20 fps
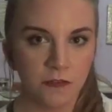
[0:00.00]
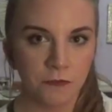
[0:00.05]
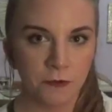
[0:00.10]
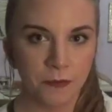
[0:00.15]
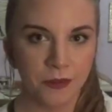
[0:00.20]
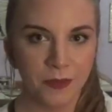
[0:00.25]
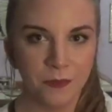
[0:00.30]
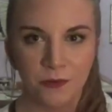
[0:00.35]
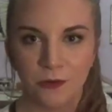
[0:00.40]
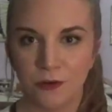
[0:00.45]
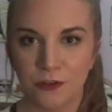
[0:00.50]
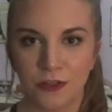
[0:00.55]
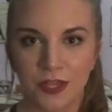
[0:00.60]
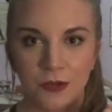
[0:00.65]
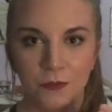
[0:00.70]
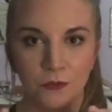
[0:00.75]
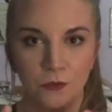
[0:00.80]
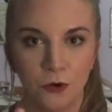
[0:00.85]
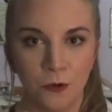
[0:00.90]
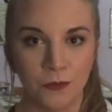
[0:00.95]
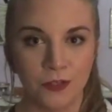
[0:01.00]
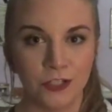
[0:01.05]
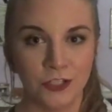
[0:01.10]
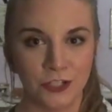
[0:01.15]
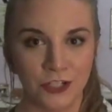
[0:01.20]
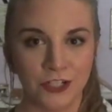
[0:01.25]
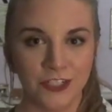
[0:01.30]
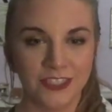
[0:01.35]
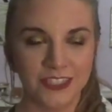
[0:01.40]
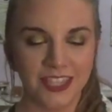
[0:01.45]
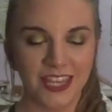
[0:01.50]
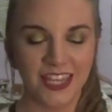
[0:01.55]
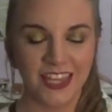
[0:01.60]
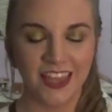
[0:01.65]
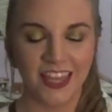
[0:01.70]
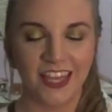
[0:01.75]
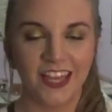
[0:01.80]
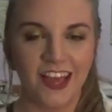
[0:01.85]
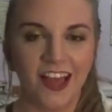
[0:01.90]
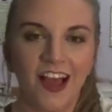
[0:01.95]
for people with like more mature
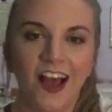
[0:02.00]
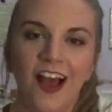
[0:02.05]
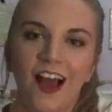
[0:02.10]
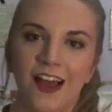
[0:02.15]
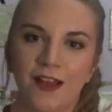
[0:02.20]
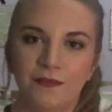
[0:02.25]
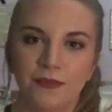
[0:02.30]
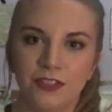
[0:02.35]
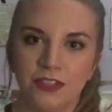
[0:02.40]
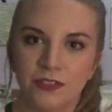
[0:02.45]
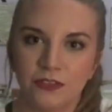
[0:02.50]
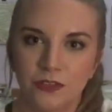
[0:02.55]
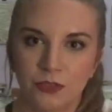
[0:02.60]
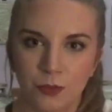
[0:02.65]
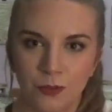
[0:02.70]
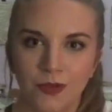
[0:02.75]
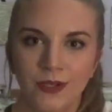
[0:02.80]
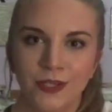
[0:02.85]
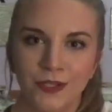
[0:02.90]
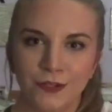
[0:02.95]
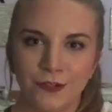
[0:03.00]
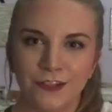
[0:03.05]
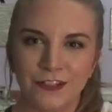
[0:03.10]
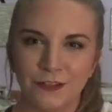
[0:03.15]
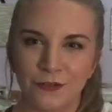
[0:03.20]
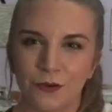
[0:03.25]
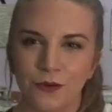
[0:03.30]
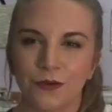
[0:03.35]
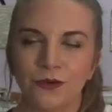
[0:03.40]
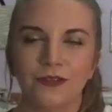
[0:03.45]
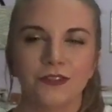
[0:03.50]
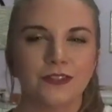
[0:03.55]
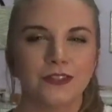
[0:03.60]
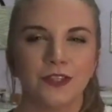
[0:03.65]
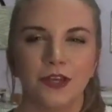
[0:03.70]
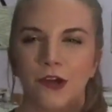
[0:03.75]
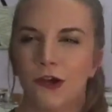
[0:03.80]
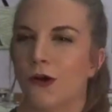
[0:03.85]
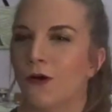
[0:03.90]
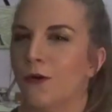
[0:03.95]
skin, like I'm 20 years old,
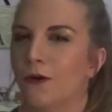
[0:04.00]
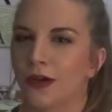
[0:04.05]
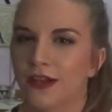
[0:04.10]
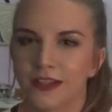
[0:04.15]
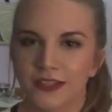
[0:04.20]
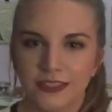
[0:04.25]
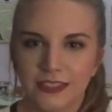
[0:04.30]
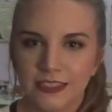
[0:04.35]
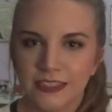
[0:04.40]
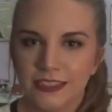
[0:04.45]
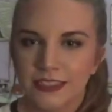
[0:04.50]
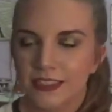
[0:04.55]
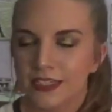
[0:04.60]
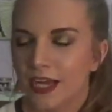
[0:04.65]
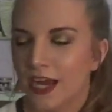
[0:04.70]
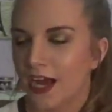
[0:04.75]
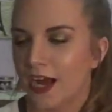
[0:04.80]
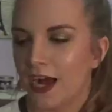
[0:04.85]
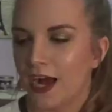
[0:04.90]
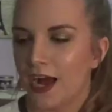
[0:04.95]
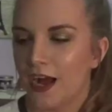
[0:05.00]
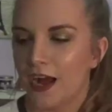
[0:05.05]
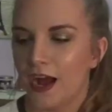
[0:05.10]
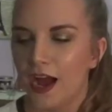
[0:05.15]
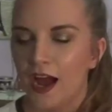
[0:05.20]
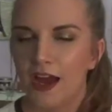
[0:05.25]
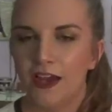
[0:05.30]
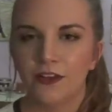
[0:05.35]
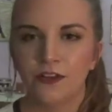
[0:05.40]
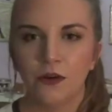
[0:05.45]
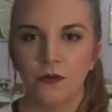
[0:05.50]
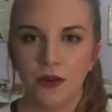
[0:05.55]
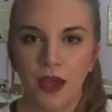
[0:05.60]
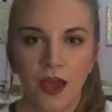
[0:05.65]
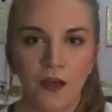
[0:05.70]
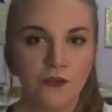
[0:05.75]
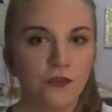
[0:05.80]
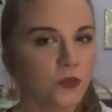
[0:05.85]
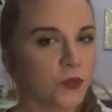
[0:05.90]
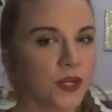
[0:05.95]
so I don't
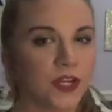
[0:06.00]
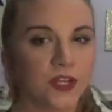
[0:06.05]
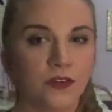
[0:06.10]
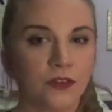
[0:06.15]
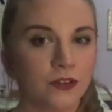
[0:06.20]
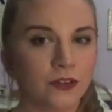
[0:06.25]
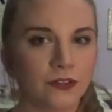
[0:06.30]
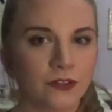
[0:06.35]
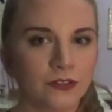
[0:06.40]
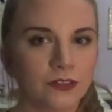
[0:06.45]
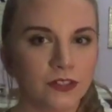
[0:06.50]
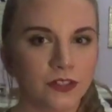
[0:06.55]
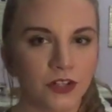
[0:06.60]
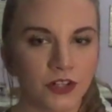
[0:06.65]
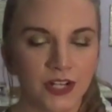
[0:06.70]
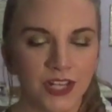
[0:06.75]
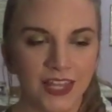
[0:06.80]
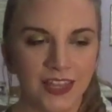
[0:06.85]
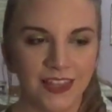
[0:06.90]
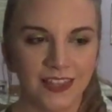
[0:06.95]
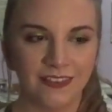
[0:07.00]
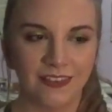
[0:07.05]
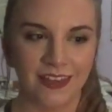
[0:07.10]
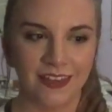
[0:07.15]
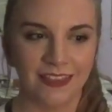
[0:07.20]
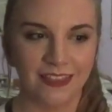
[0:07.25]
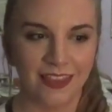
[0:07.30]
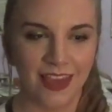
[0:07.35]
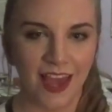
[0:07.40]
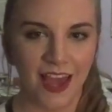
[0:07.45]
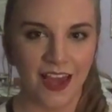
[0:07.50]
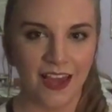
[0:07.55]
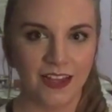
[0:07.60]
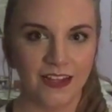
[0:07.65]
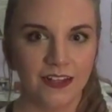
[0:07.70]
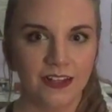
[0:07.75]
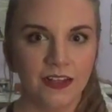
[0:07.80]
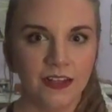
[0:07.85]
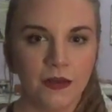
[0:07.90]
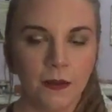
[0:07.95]
have wrinkles or anything like that,
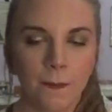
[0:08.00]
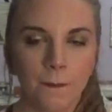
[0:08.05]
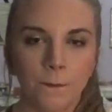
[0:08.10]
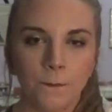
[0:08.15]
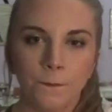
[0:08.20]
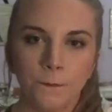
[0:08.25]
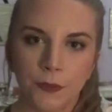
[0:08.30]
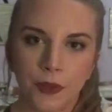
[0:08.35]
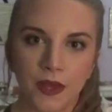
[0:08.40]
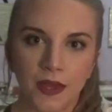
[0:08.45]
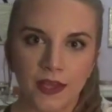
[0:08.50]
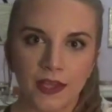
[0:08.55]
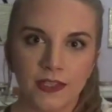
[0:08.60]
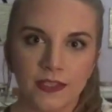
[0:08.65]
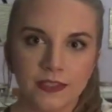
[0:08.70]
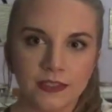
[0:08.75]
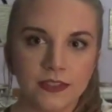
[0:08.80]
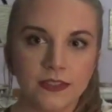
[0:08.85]
but